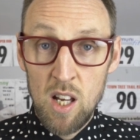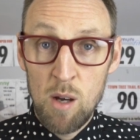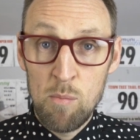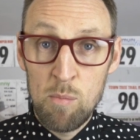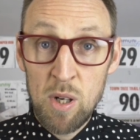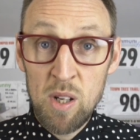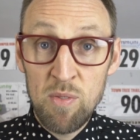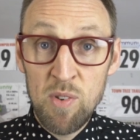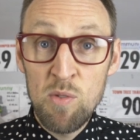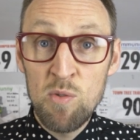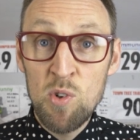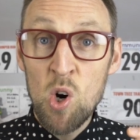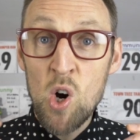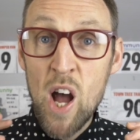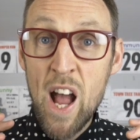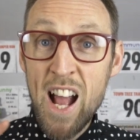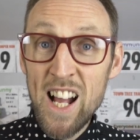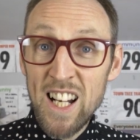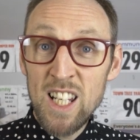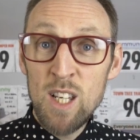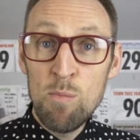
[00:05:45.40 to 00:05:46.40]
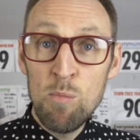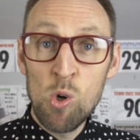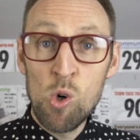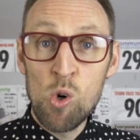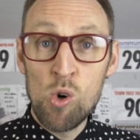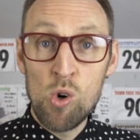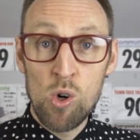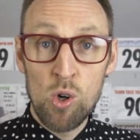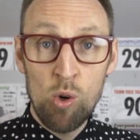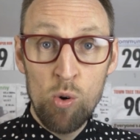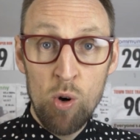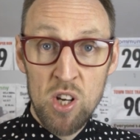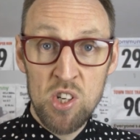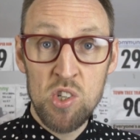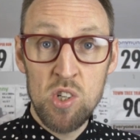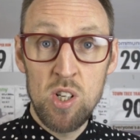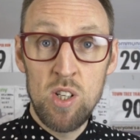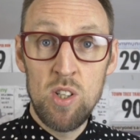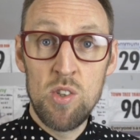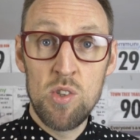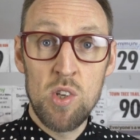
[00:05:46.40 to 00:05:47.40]
but if you've got any more
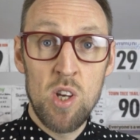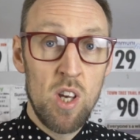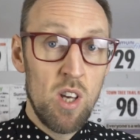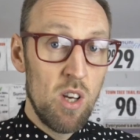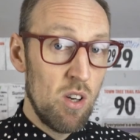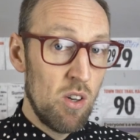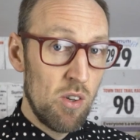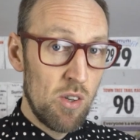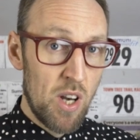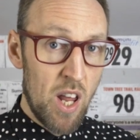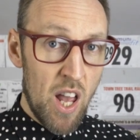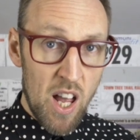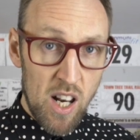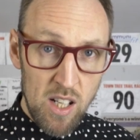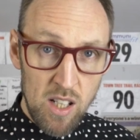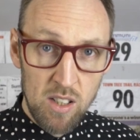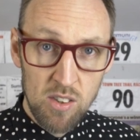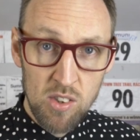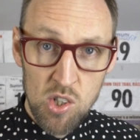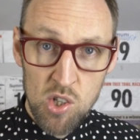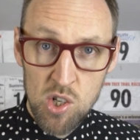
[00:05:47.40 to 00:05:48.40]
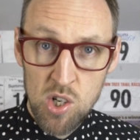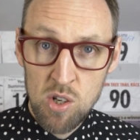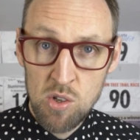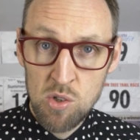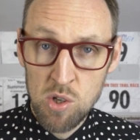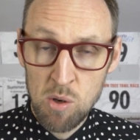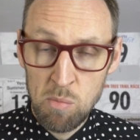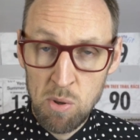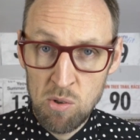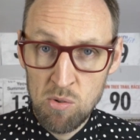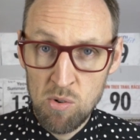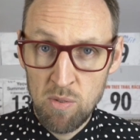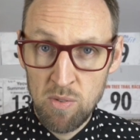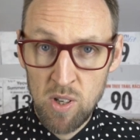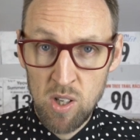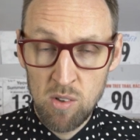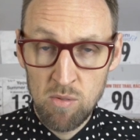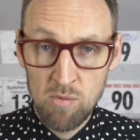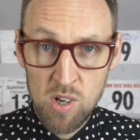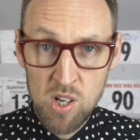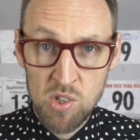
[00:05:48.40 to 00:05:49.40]
questions on any of the shoes I've been
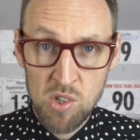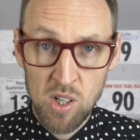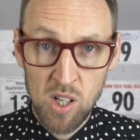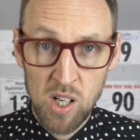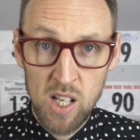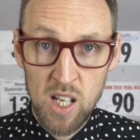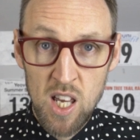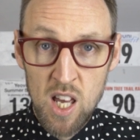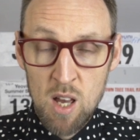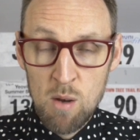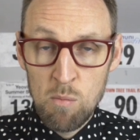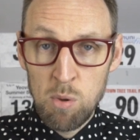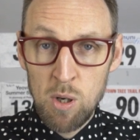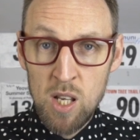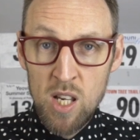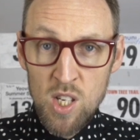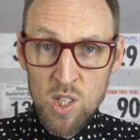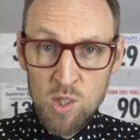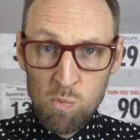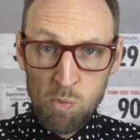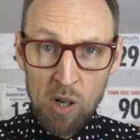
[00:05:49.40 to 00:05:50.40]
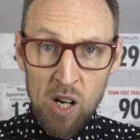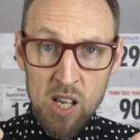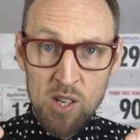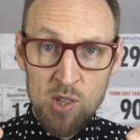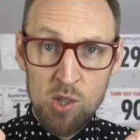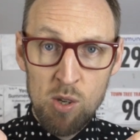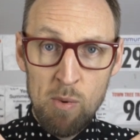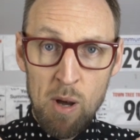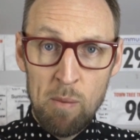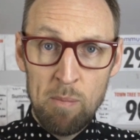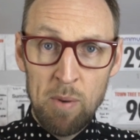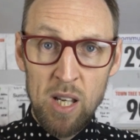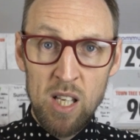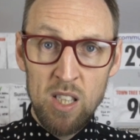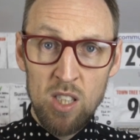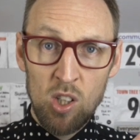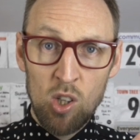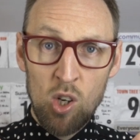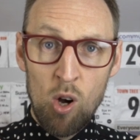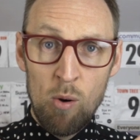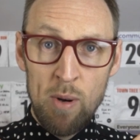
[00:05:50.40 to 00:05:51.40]
reviewing recently, please place them up
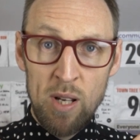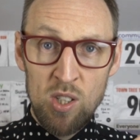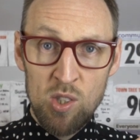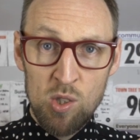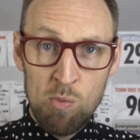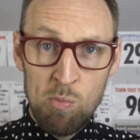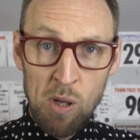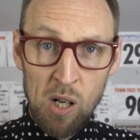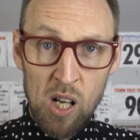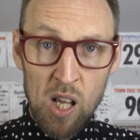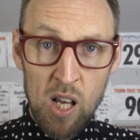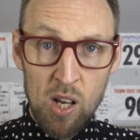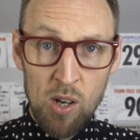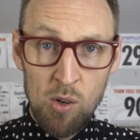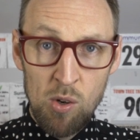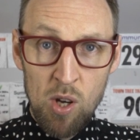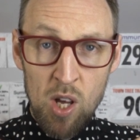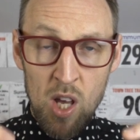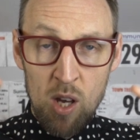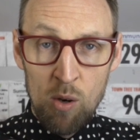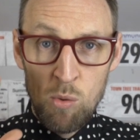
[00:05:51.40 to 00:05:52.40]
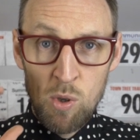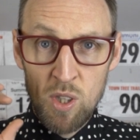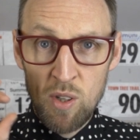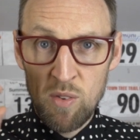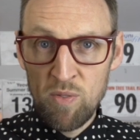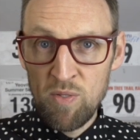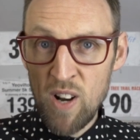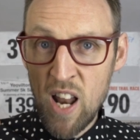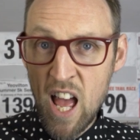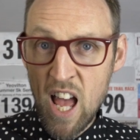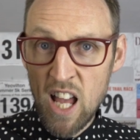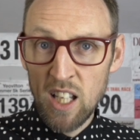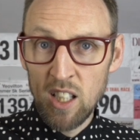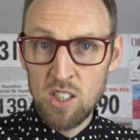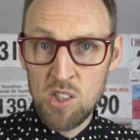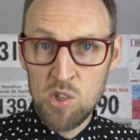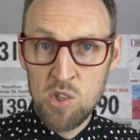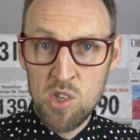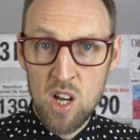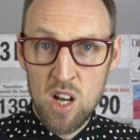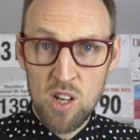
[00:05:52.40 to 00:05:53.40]
in the comments below with a flag at
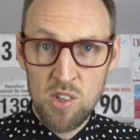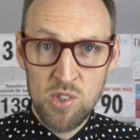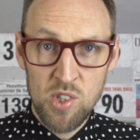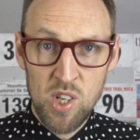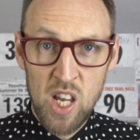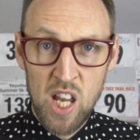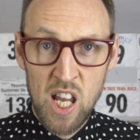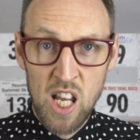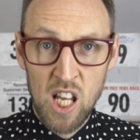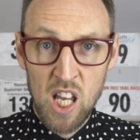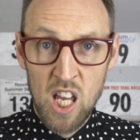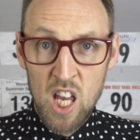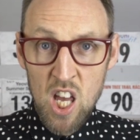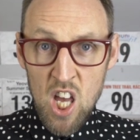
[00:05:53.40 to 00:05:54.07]
the start saying